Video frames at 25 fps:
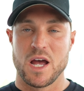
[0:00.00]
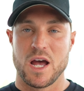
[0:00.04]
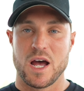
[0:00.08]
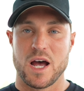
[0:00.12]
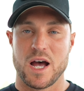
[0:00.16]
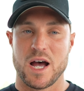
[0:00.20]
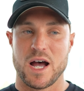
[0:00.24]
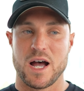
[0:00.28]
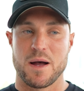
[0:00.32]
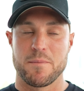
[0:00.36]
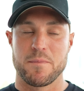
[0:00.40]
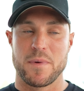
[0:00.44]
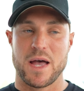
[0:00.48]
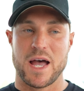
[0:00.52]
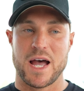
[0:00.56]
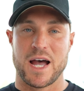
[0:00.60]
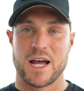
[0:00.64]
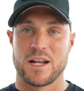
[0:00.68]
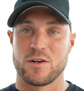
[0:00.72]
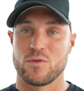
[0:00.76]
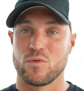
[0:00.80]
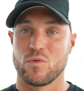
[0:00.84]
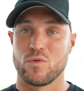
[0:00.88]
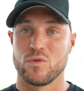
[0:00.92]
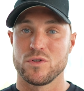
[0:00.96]

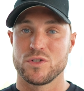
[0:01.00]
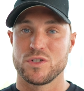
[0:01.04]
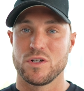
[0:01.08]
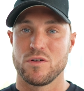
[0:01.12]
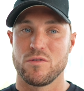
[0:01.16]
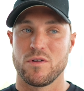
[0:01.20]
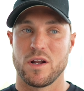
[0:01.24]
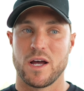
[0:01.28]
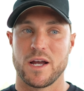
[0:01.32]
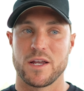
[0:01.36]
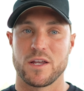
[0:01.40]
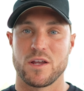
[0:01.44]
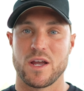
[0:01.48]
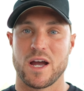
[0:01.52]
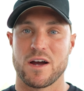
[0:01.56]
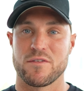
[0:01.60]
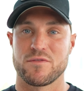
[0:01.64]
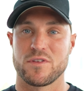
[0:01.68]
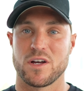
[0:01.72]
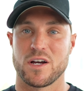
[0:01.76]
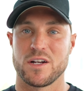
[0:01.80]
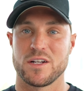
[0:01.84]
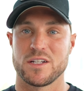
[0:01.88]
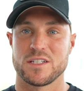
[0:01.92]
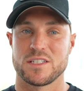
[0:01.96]
And also, like, you have
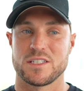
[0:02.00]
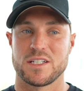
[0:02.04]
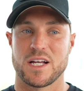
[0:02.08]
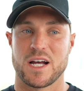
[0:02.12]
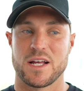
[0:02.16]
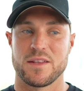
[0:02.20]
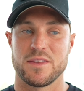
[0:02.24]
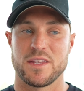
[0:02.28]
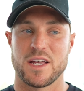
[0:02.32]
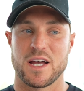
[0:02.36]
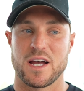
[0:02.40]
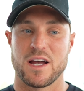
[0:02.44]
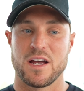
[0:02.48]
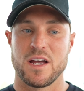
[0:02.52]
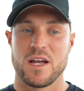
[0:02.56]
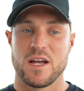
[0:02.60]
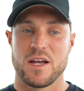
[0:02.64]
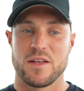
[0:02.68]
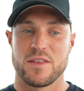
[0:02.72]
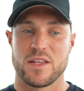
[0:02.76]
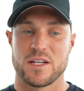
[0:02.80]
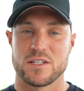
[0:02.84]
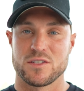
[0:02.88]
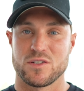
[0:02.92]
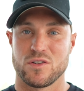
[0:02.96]
to understand that
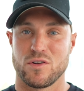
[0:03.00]
there's